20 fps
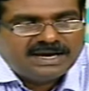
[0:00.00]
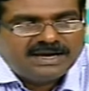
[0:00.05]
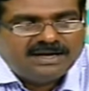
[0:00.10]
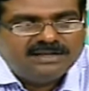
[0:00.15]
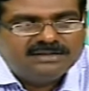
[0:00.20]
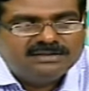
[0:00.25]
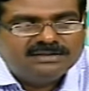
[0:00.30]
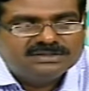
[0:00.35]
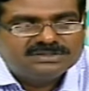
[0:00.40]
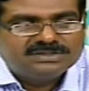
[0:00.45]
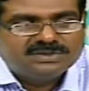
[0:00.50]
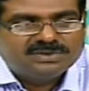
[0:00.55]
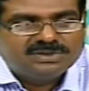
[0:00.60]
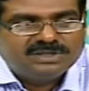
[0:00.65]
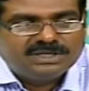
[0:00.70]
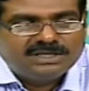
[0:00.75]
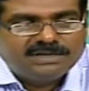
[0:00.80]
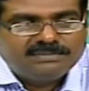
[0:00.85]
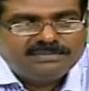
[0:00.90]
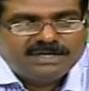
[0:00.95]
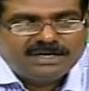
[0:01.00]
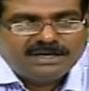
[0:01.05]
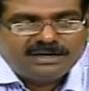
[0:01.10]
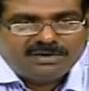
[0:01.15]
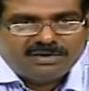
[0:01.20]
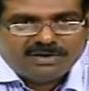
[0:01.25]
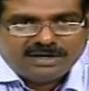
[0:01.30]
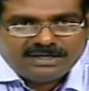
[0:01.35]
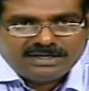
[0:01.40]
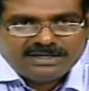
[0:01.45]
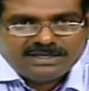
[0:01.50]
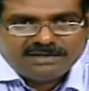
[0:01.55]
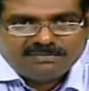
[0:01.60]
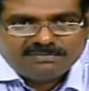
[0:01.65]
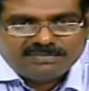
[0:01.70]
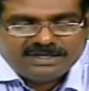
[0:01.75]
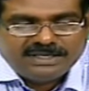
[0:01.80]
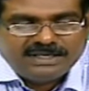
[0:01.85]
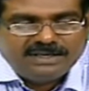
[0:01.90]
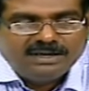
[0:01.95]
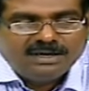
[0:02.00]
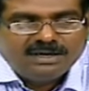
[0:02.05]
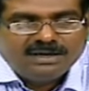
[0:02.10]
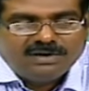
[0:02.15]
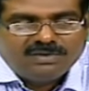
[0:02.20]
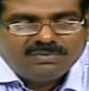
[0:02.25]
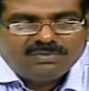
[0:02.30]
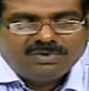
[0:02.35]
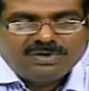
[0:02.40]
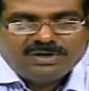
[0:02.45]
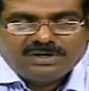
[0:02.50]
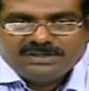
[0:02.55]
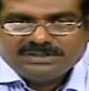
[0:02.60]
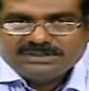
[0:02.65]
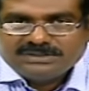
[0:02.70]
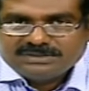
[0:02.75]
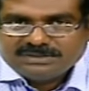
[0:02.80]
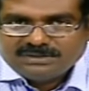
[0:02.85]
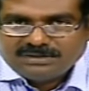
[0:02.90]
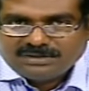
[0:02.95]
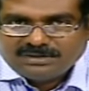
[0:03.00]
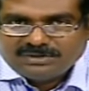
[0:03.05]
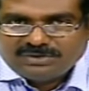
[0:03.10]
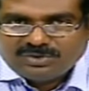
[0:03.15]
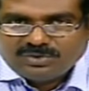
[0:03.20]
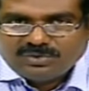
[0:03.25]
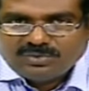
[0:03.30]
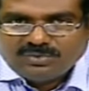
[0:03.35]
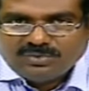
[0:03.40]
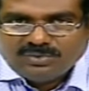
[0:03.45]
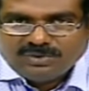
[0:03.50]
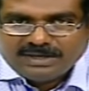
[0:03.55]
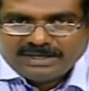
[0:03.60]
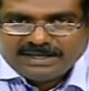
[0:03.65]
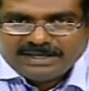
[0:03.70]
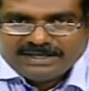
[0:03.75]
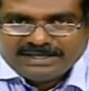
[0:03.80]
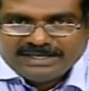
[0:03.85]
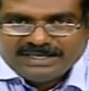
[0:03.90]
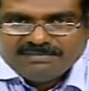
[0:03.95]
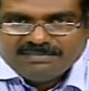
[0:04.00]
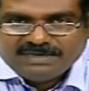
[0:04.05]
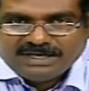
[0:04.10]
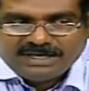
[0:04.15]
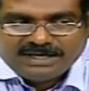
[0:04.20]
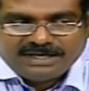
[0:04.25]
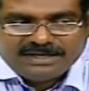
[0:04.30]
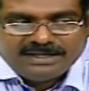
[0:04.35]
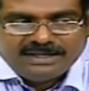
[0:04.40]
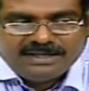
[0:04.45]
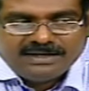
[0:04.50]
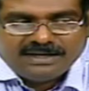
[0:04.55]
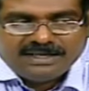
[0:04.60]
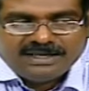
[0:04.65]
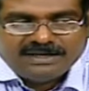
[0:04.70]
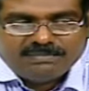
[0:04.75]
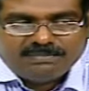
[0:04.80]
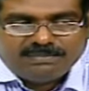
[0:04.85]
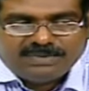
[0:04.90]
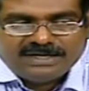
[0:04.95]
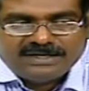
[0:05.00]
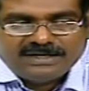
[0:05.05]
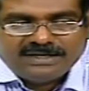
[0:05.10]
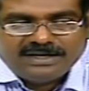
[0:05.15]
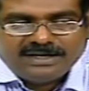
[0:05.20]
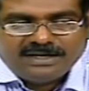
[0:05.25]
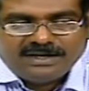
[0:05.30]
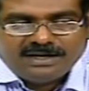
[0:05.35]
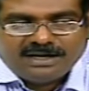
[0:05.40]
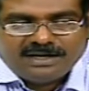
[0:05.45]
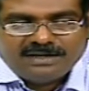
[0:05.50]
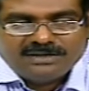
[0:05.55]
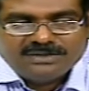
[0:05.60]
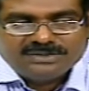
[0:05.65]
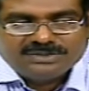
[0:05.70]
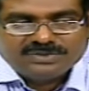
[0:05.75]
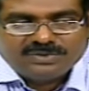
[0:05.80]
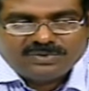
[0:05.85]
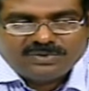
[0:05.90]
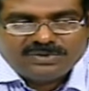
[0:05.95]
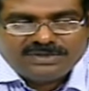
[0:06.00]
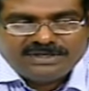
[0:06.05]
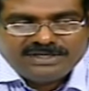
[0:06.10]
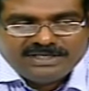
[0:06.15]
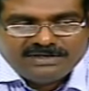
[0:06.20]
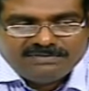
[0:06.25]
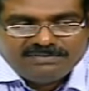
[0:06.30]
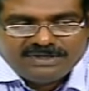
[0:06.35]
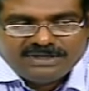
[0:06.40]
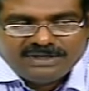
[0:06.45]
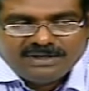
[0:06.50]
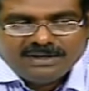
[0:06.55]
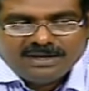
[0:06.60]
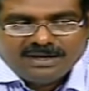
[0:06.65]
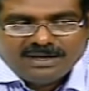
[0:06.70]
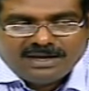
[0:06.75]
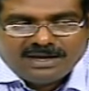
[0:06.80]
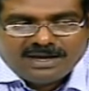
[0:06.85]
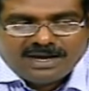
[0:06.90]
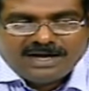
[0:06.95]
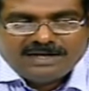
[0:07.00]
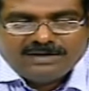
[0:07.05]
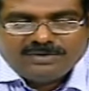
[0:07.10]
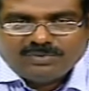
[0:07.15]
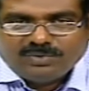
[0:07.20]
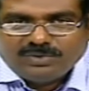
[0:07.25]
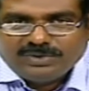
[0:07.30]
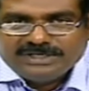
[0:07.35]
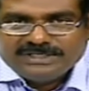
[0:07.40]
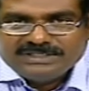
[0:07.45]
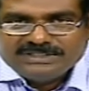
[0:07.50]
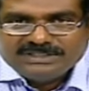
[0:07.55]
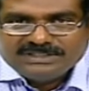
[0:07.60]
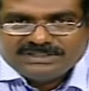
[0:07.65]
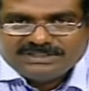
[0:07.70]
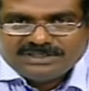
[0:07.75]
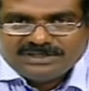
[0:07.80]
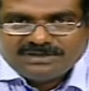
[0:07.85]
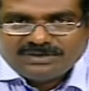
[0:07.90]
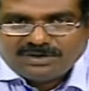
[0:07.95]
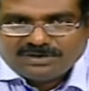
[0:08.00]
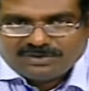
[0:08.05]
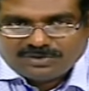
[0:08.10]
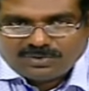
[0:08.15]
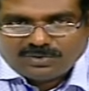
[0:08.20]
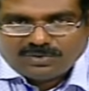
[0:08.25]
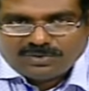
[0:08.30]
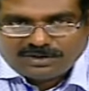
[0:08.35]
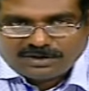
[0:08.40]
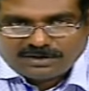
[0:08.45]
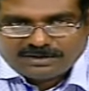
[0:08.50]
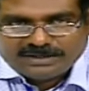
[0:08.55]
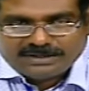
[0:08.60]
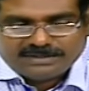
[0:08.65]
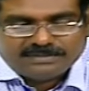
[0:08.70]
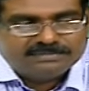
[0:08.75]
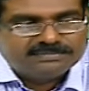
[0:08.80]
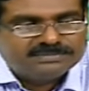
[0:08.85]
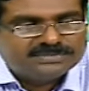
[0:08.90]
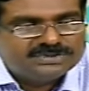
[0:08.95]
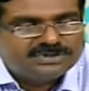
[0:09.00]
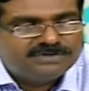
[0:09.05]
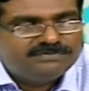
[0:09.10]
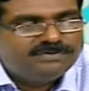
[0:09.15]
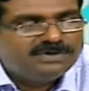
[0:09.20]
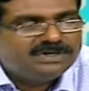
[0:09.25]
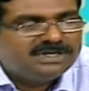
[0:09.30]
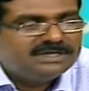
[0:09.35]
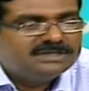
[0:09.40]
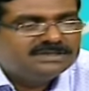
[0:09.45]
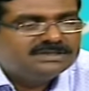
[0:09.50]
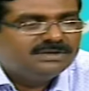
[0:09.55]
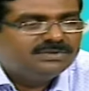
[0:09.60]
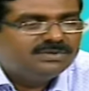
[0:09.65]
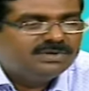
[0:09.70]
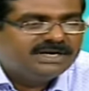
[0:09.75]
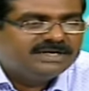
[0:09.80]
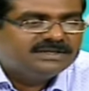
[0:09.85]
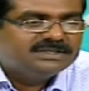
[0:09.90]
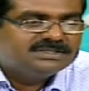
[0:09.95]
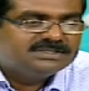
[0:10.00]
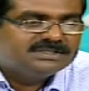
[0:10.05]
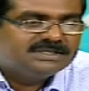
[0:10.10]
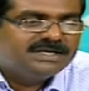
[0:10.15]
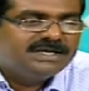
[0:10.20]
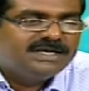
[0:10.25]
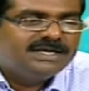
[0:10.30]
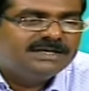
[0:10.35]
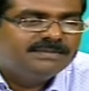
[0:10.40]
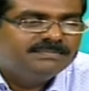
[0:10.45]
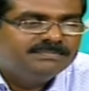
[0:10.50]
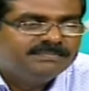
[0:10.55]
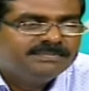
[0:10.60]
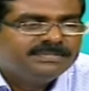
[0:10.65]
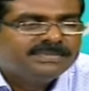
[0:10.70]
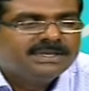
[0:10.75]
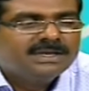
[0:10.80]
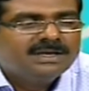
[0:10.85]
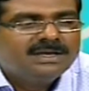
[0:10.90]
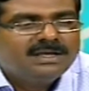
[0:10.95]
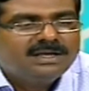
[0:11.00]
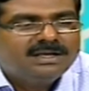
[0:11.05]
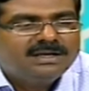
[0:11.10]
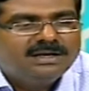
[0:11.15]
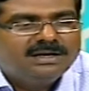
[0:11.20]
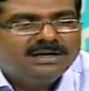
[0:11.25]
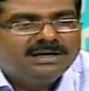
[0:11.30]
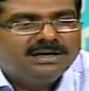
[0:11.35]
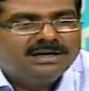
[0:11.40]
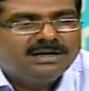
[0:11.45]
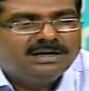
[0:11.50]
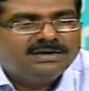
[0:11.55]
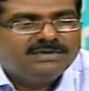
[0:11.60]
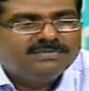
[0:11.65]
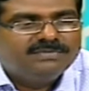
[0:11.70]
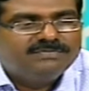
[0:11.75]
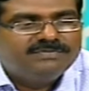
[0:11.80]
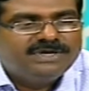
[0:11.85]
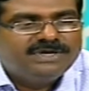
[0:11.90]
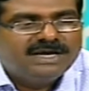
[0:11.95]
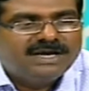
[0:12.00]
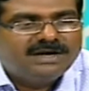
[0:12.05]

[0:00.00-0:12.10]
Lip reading: and the Saudi Arabia oil company, was through a email ID like patel_dv at ongc.co.in. So if you can look at the screen, we